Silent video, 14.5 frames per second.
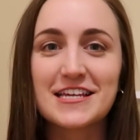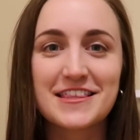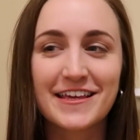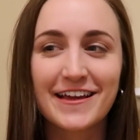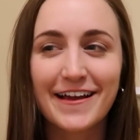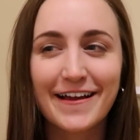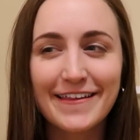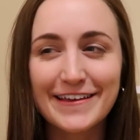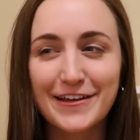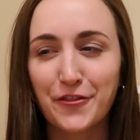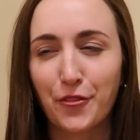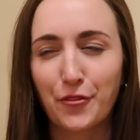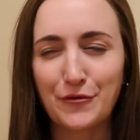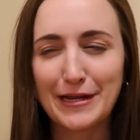I think I got like
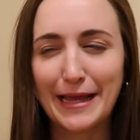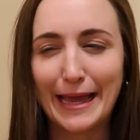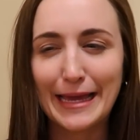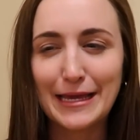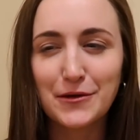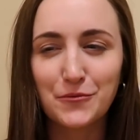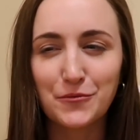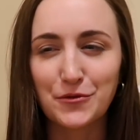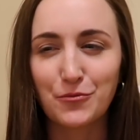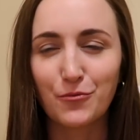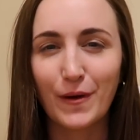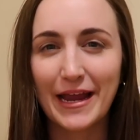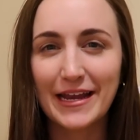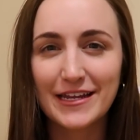a 3.8
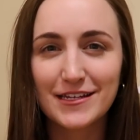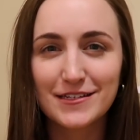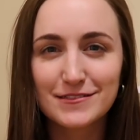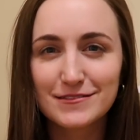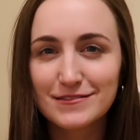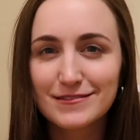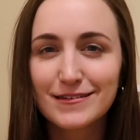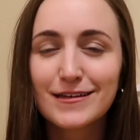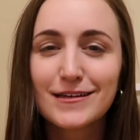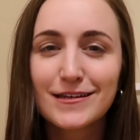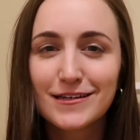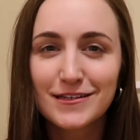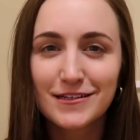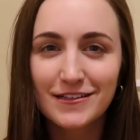with weighted
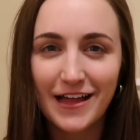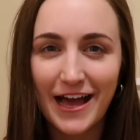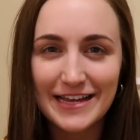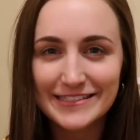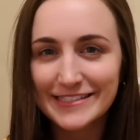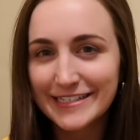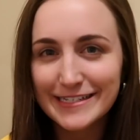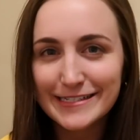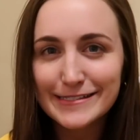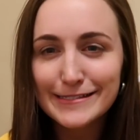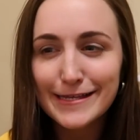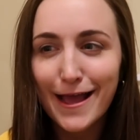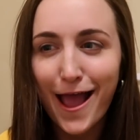classes.